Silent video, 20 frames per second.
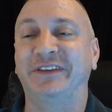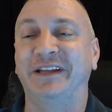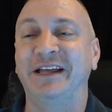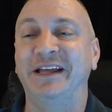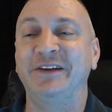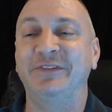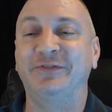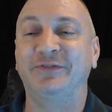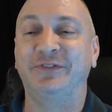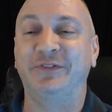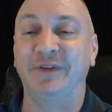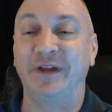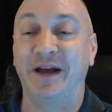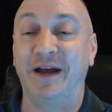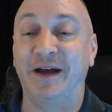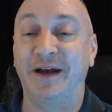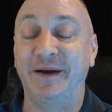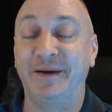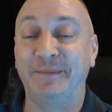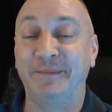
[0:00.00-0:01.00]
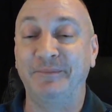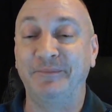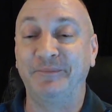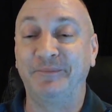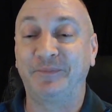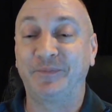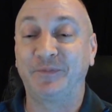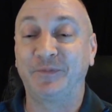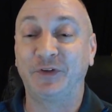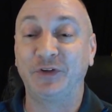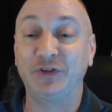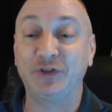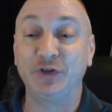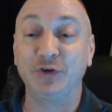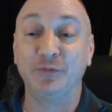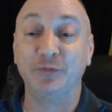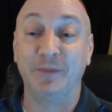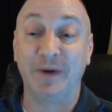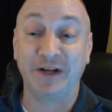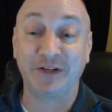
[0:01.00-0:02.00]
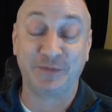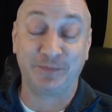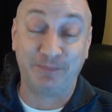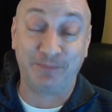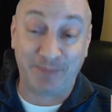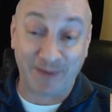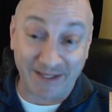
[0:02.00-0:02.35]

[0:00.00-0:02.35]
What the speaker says: life to do much,